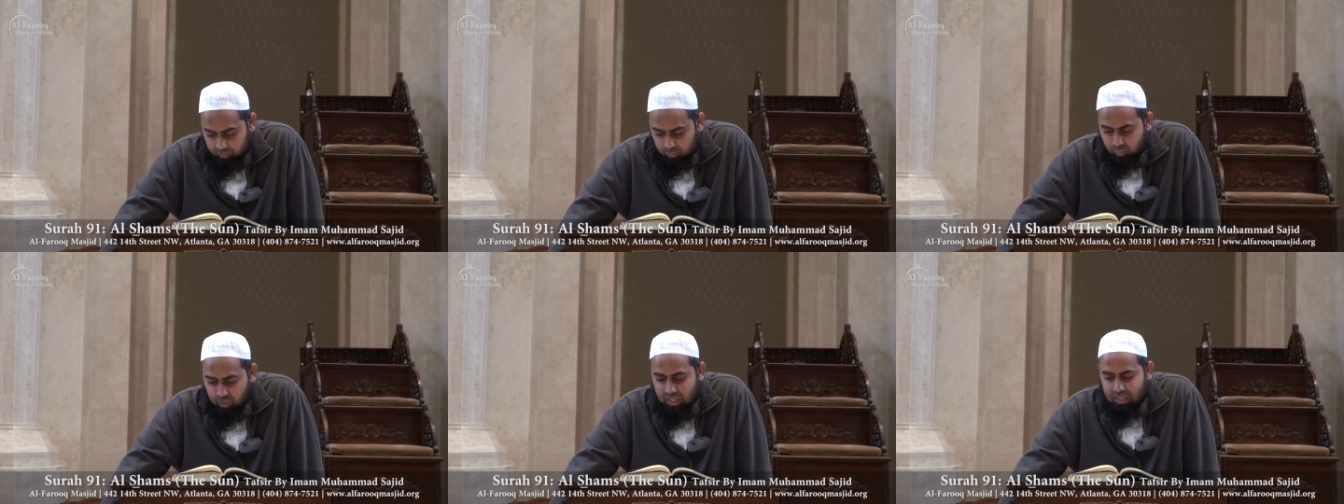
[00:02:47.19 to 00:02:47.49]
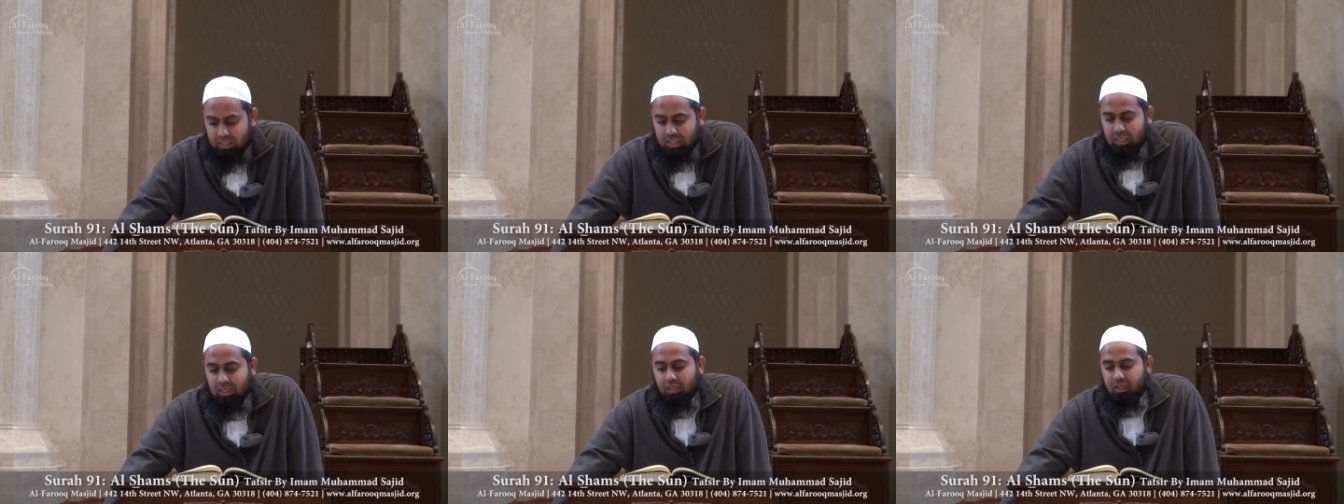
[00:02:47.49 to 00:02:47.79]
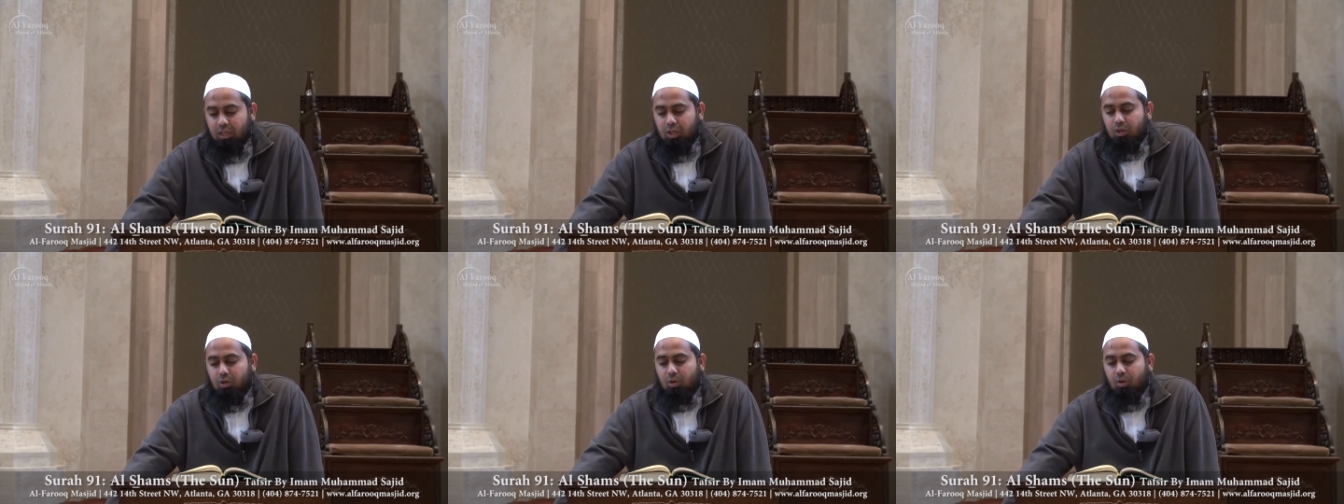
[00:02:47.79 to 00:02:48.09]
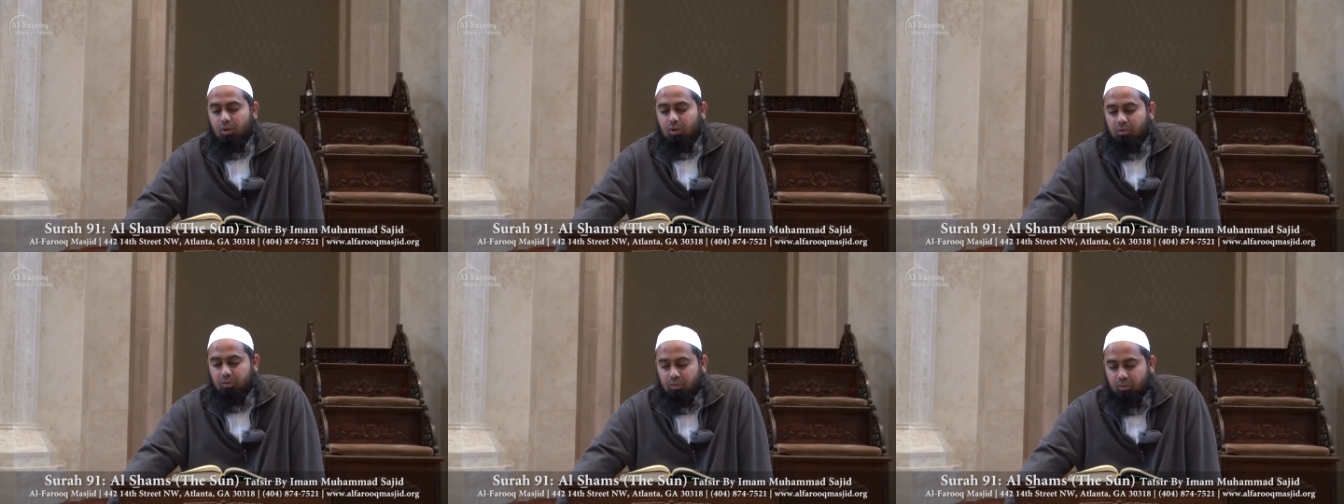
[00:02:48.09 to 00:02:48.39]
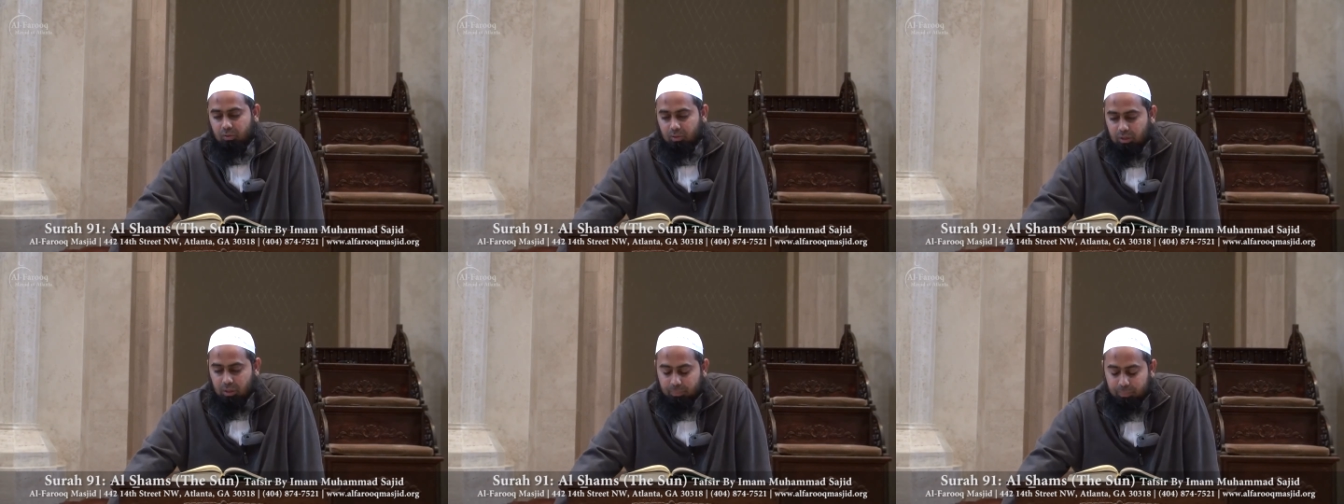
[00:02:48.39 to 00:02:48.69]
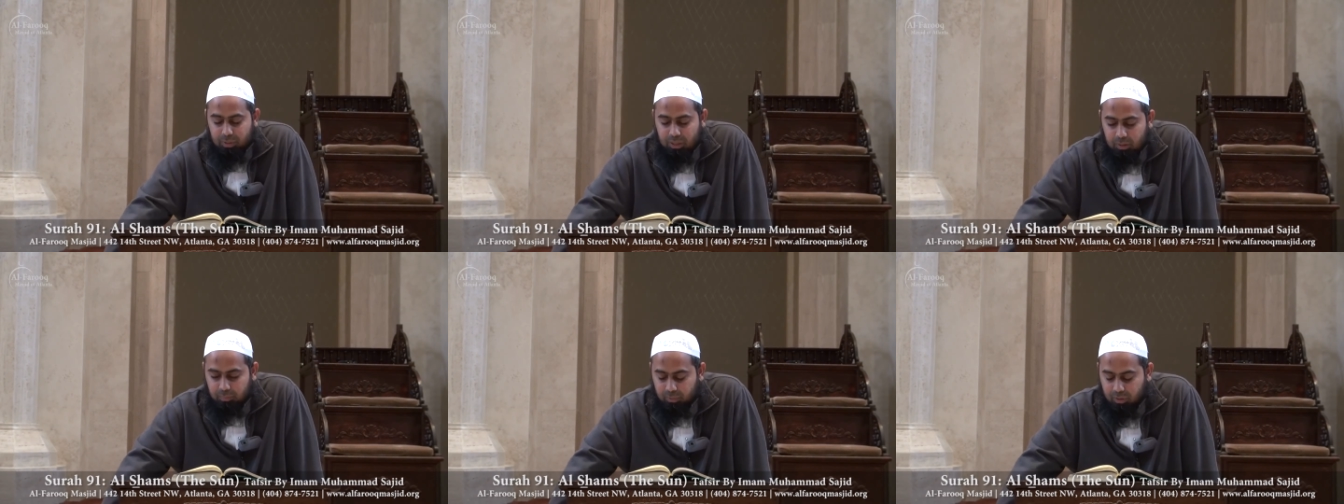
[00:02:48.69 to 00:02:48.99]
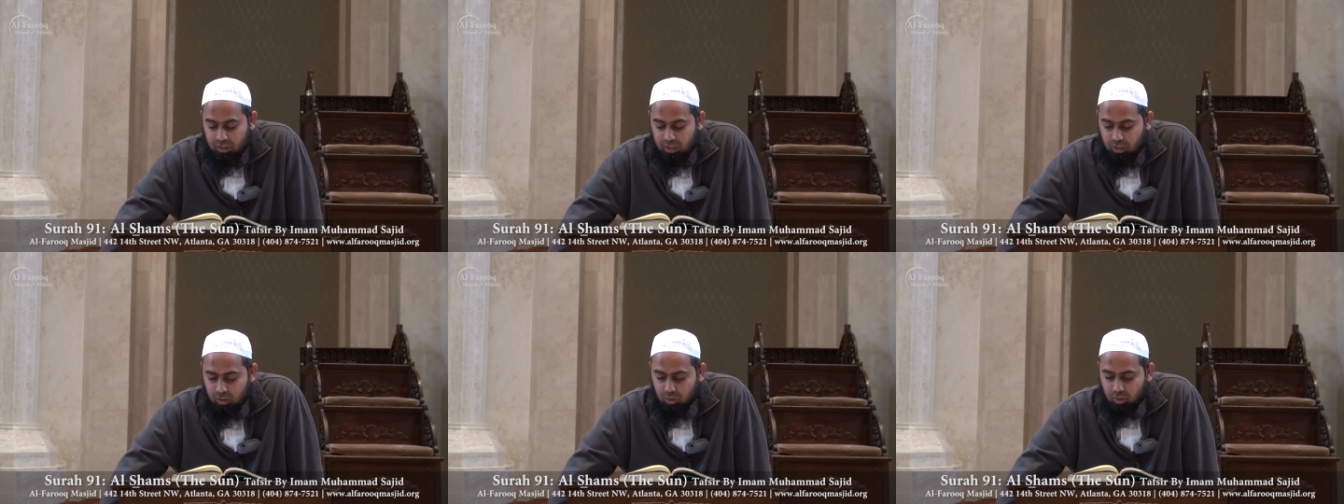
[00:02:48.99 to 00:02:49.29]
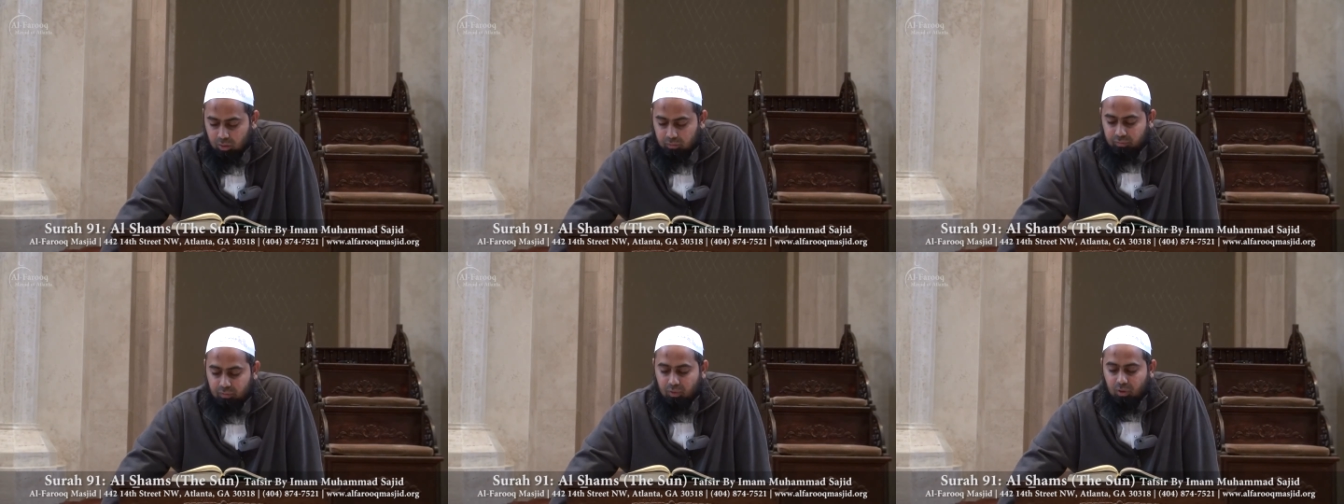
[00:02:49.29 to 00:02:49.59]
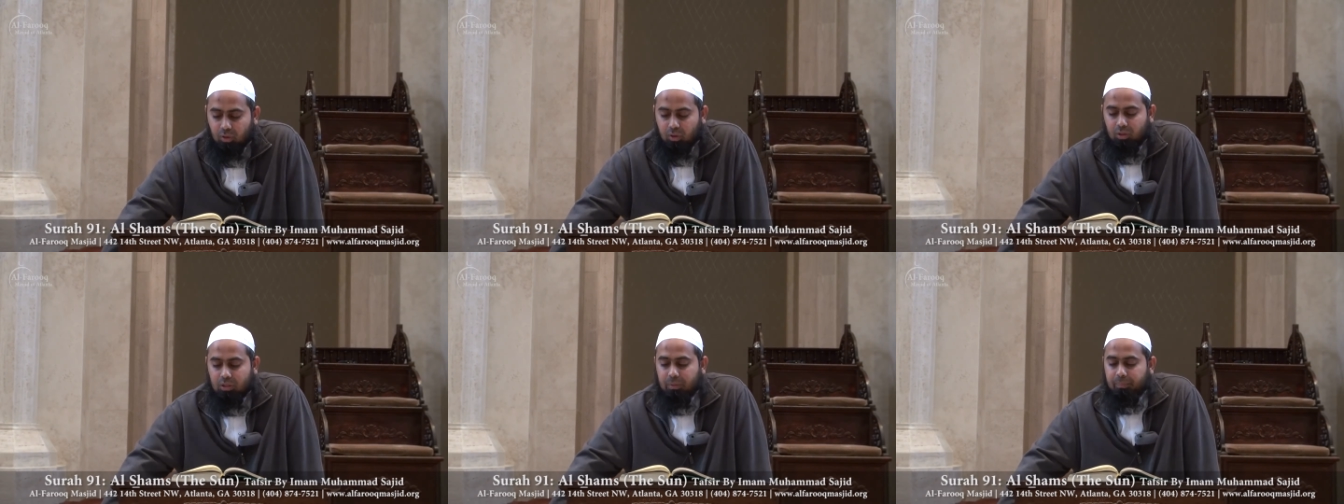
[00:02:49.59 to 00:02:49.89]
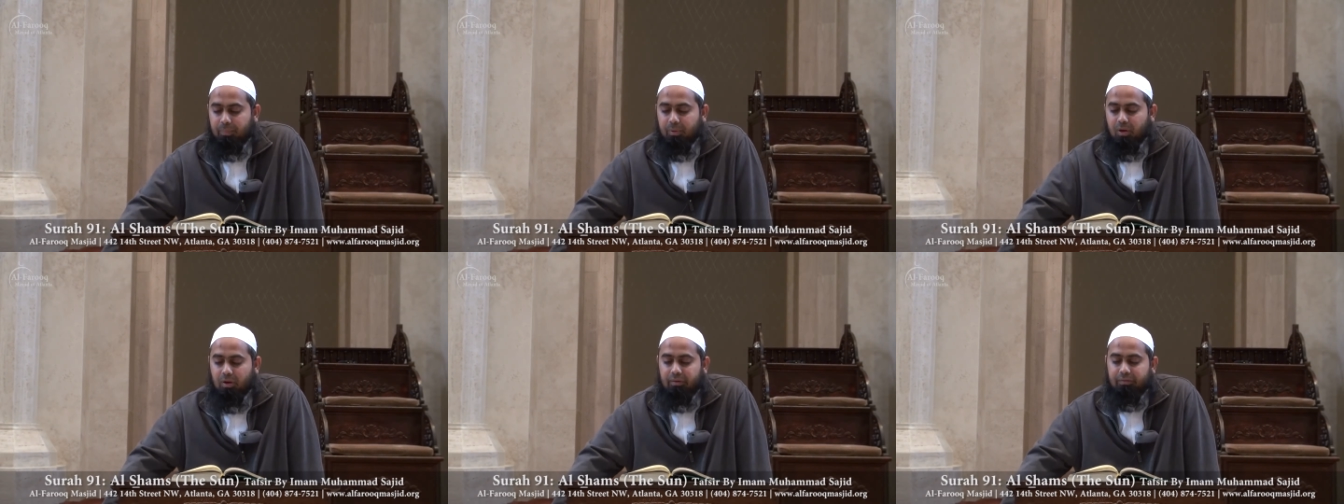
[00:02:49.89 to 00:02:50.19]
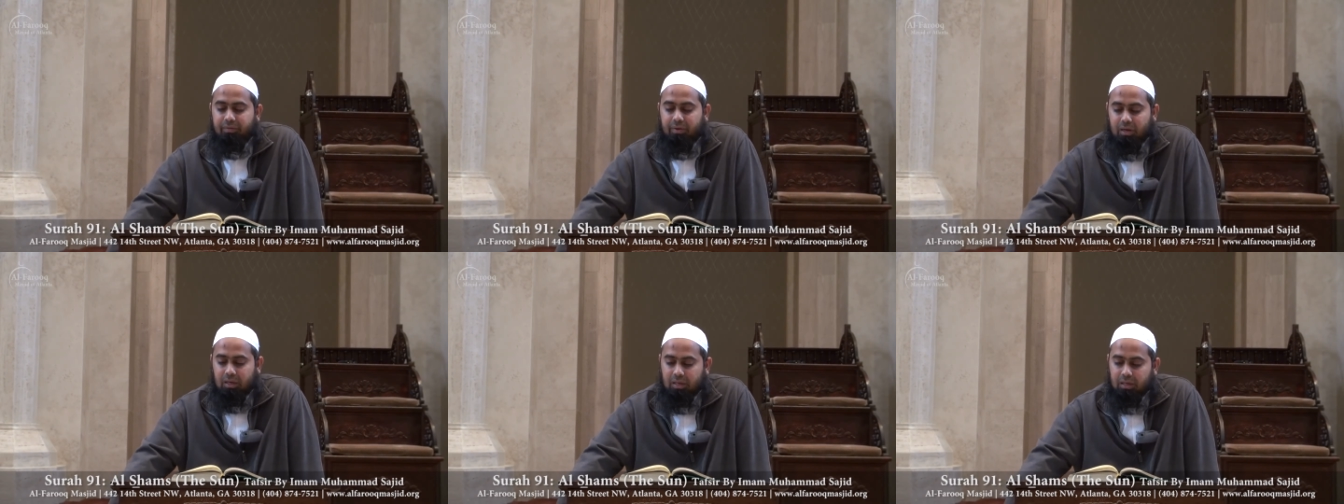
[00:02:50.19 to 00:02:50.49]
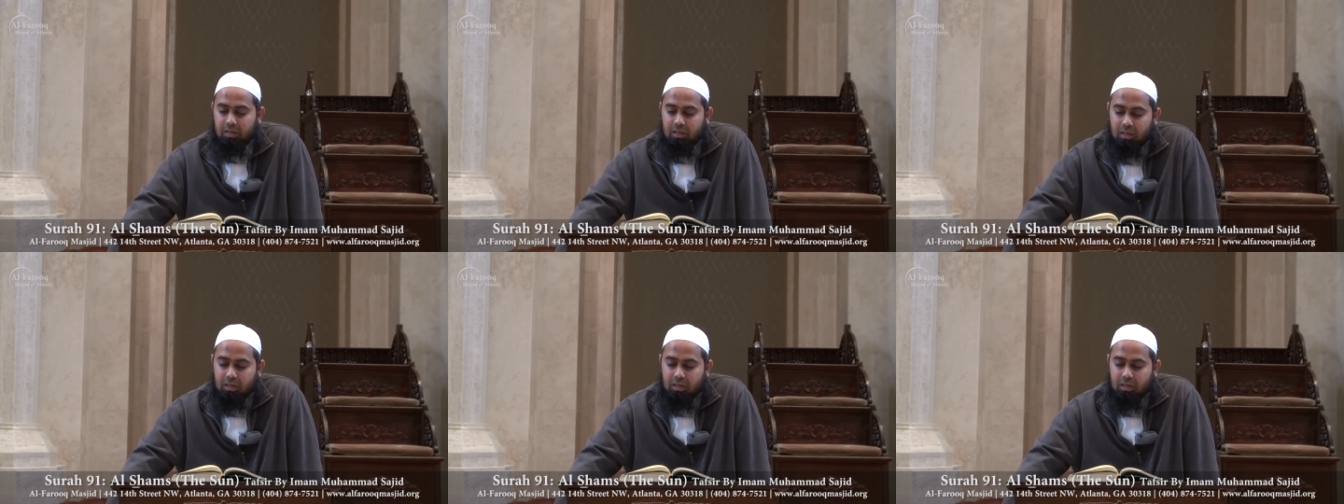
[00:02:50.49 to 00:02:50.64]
when they did not, the people did not follow the prophet